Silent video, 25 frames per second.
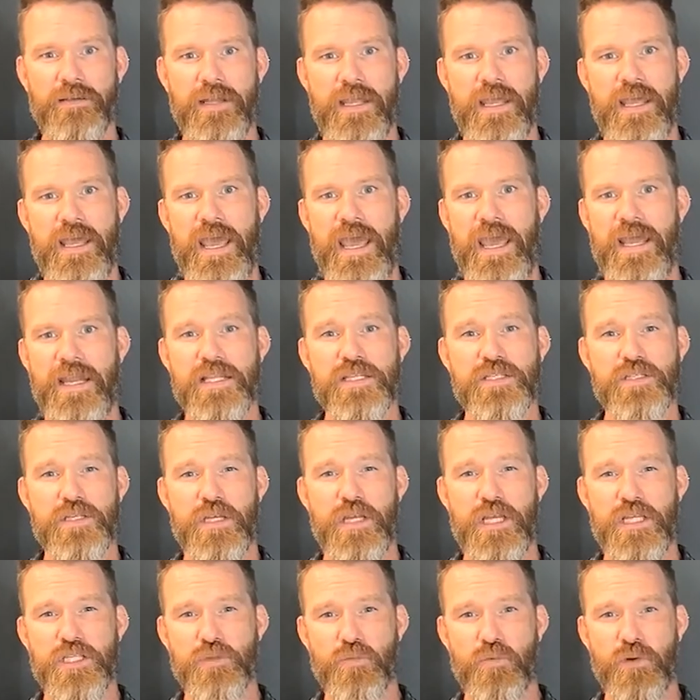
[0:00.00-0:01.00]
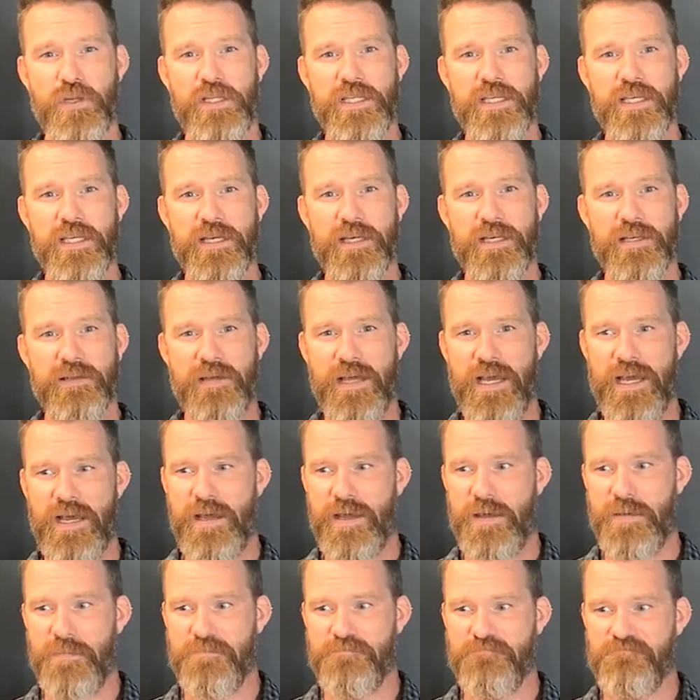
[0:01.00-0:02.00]
And it's really a,
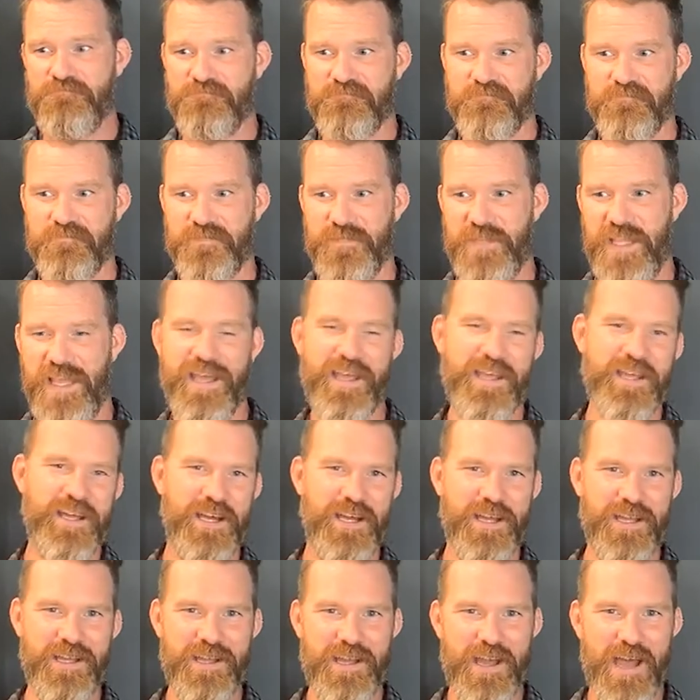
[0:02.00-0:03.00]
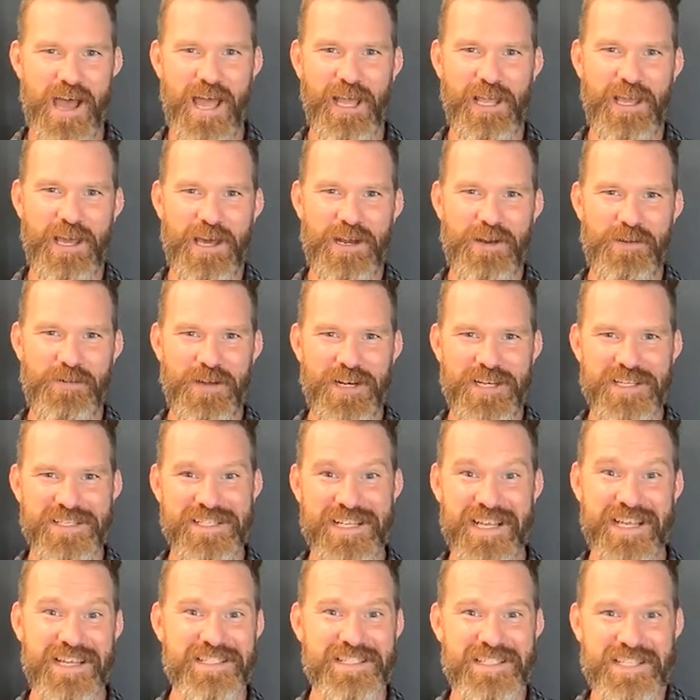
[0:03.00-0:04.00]
I kind of want to
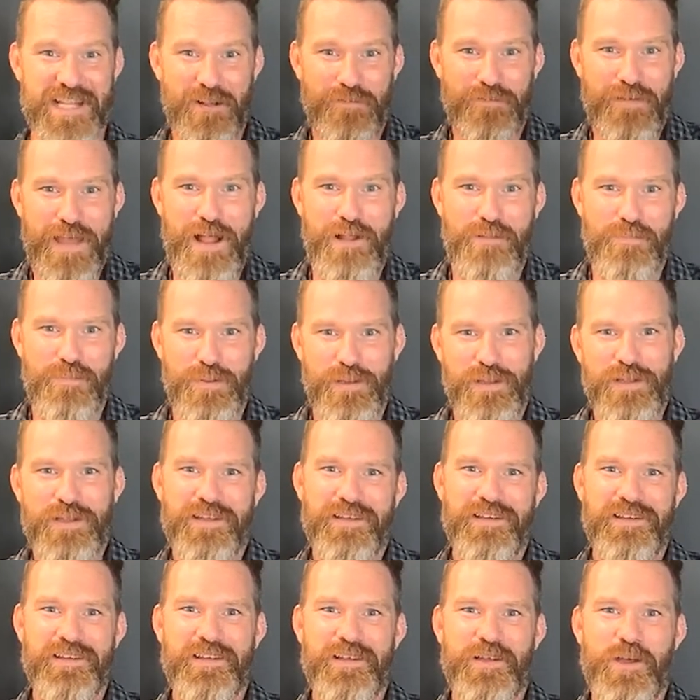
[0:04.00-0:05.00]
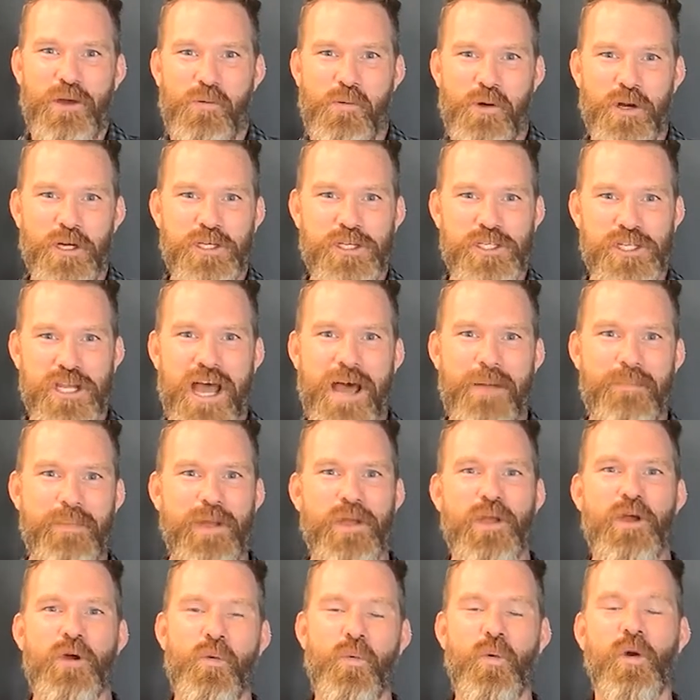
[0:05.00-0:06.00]
say a self-help
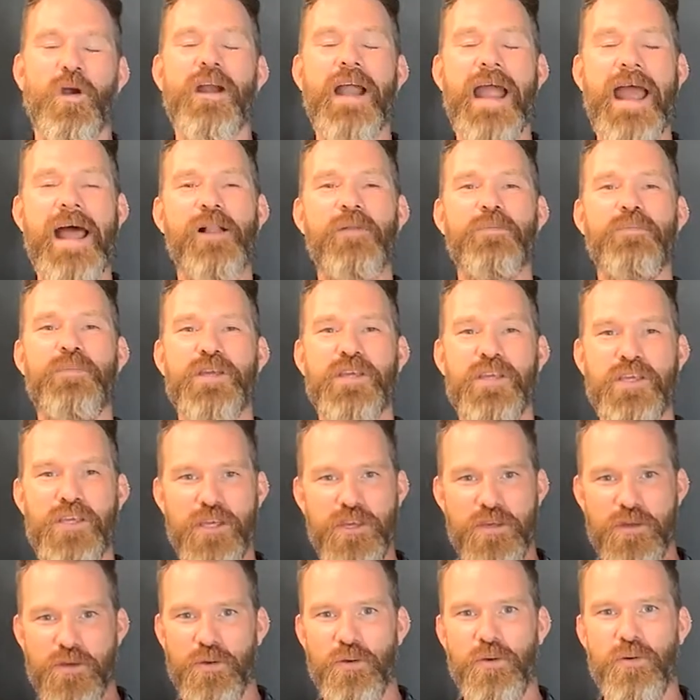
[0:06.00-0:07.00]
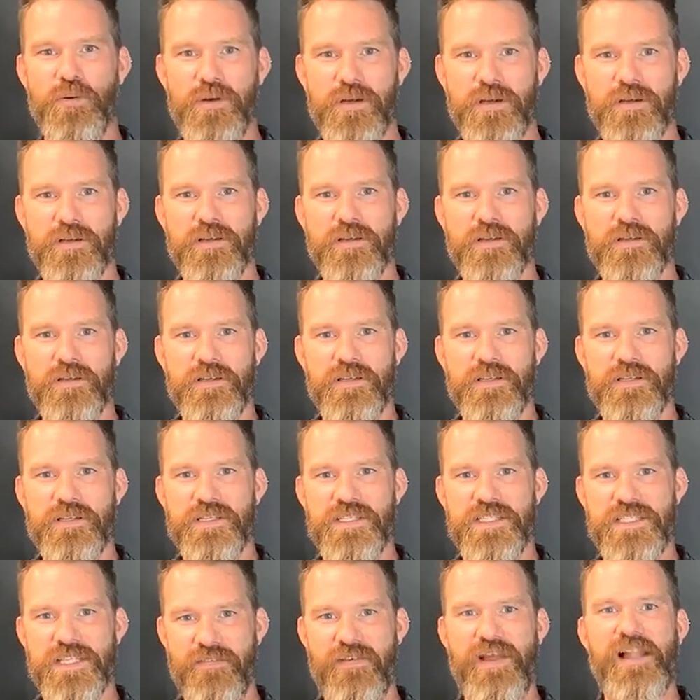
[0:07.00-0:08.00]
workshop. We're helping you
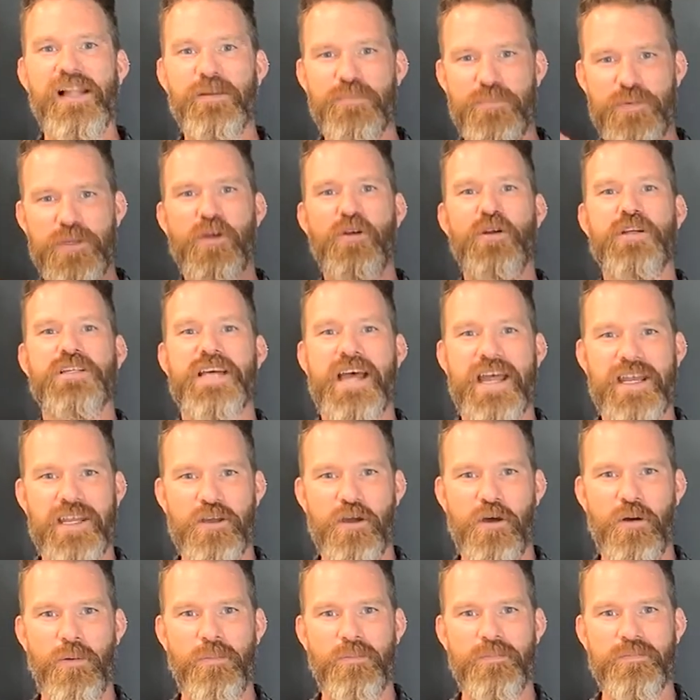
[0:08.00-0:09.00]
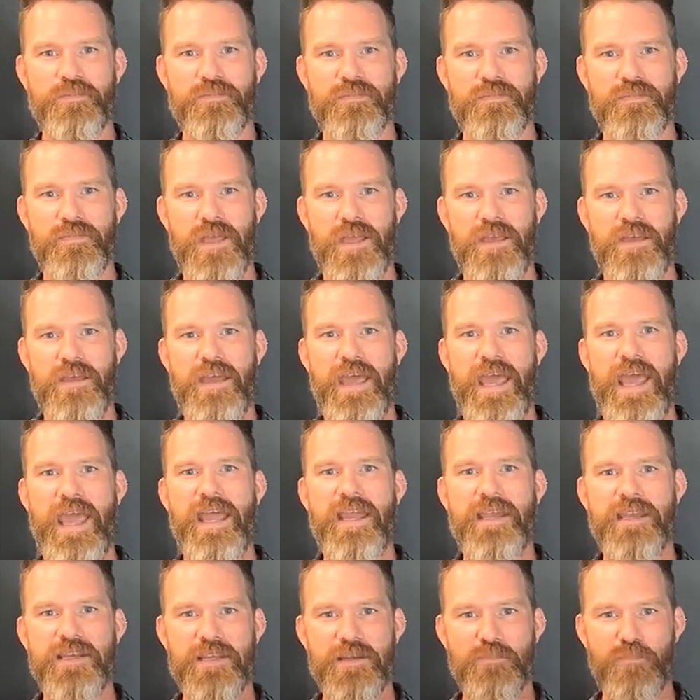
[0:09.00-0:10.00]
develop your tiny home
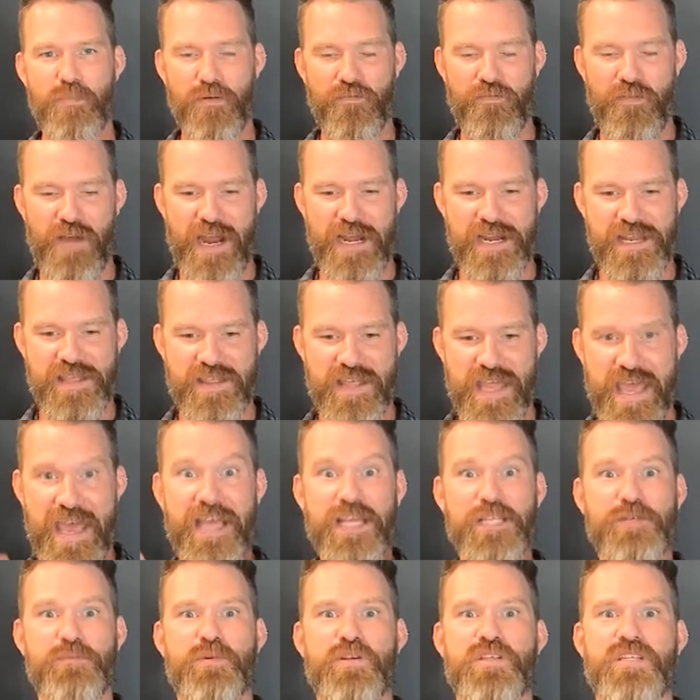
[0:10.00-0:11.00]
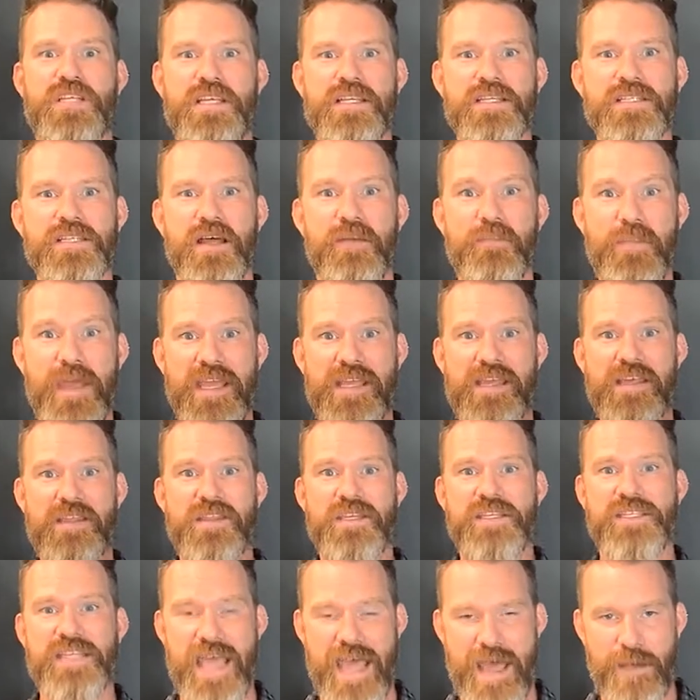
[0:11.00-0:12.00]
and providing the expertise on making
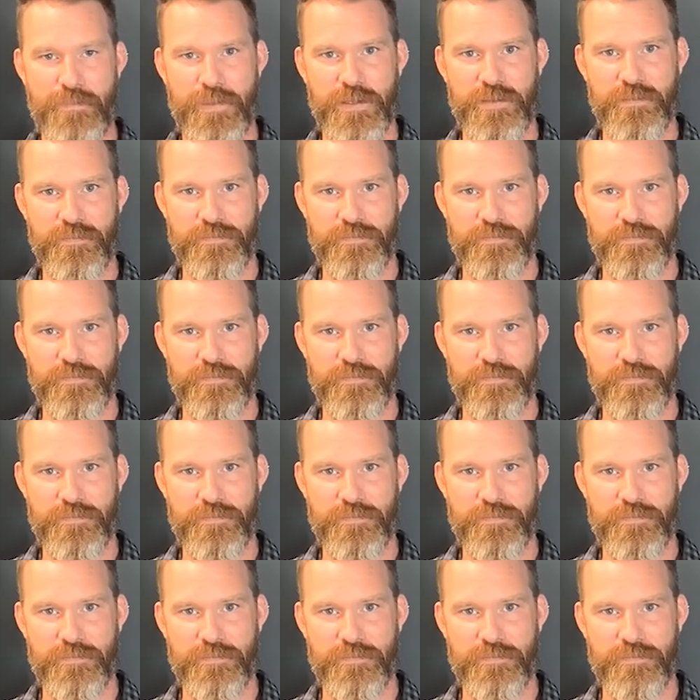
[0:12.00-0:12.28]
this happen.